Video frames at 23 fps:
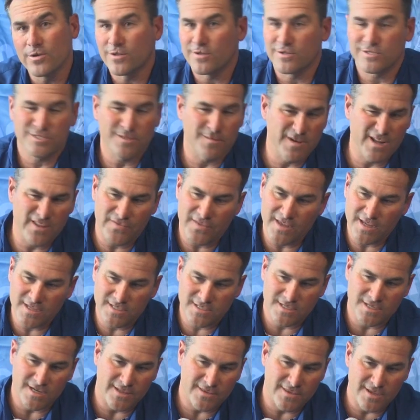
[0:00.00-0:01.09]
There's so many things
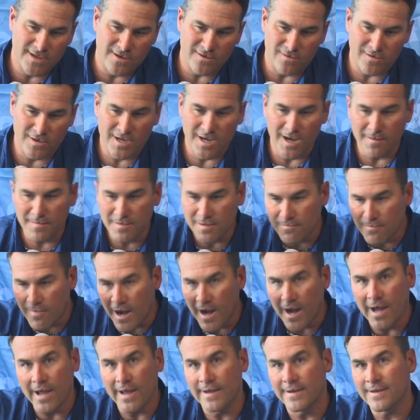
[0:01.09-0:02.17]
that I think will come to
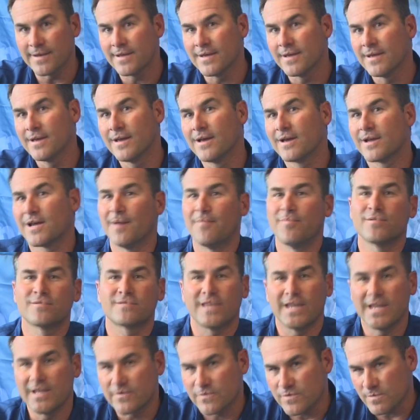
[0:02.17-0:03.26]
mind a couple of
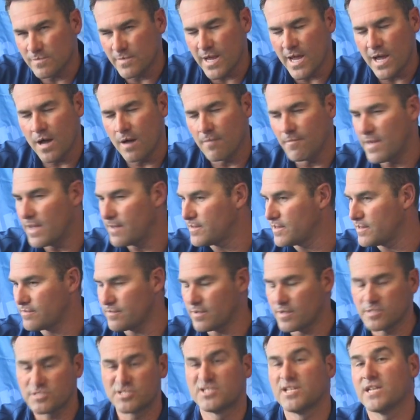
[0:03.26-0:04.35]
days from now, maybe
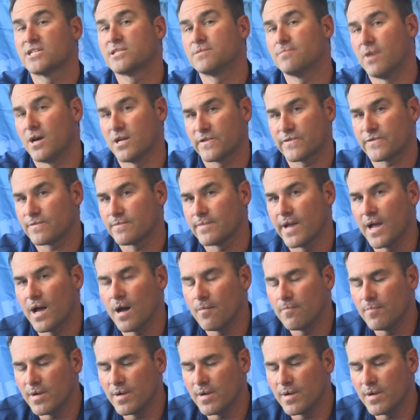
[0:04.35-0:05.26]
6 months from now.